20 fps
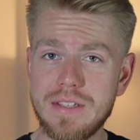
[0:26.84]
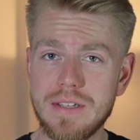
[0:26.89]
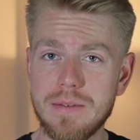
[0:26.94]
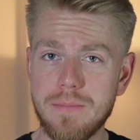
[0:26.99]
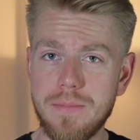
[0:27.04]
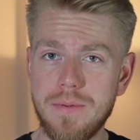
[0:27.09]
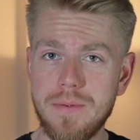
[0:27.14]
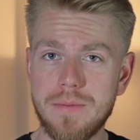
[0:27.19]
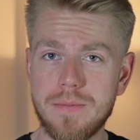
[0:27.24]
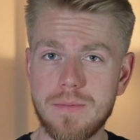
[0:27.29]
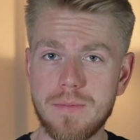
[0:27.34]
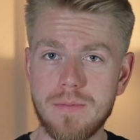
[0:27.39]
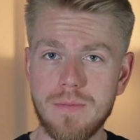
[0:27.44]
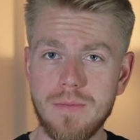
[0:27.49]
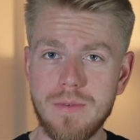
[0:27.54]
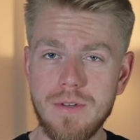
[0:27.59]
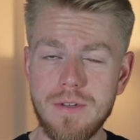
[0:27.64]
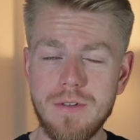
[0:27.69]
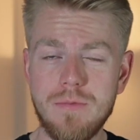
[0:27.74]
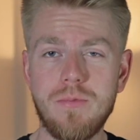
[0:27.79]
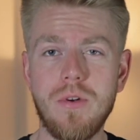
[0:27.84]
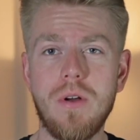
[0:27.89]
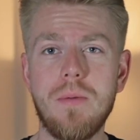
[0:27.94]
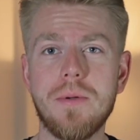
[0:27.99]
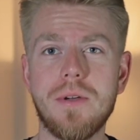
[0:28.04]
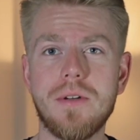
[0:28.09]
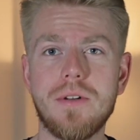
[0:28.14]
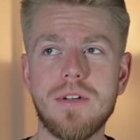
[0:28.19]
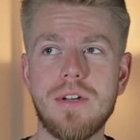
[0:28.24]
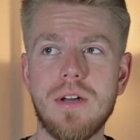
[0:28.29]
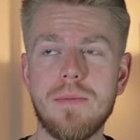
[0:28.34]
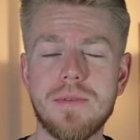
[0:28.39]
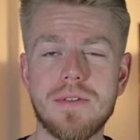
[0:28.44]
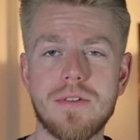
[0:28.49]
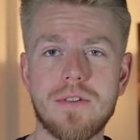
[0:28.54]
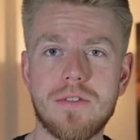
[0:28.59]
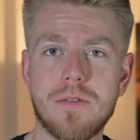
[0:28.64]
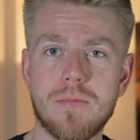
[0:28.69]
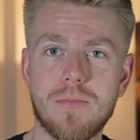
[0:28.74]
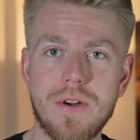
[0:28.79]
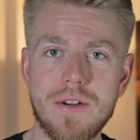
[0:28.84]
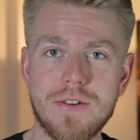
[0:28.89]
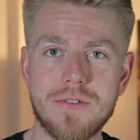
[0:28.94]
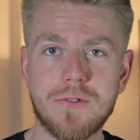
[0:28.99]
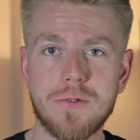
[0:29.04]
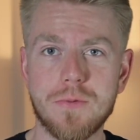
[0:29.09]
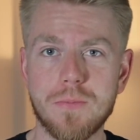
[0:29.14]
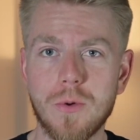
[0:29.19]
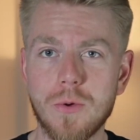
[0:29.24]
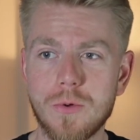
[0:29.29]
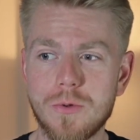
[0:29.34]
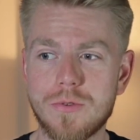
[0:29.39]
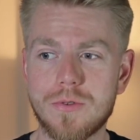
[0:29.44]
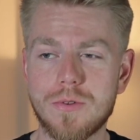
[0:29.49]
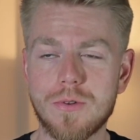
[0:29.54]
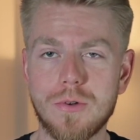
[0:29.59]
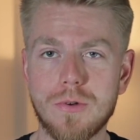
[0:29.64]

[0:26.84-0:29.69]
tip is probably going to come as a surprise to most